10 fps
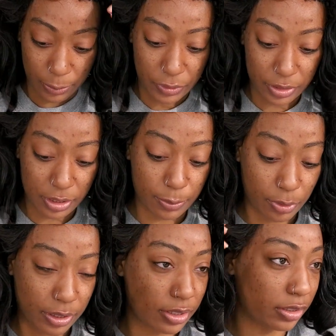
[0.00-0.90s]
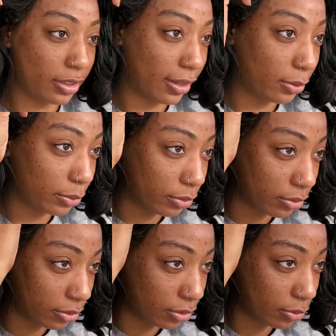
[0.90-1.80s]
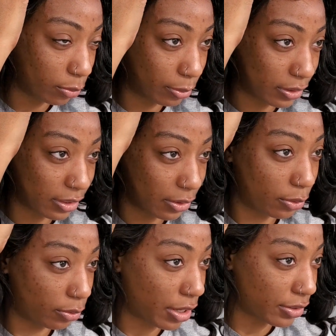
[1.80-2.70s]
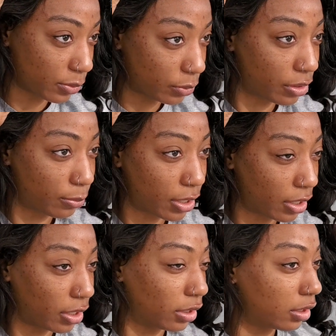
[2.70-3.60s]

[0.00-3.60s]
just gonna press down the rest with my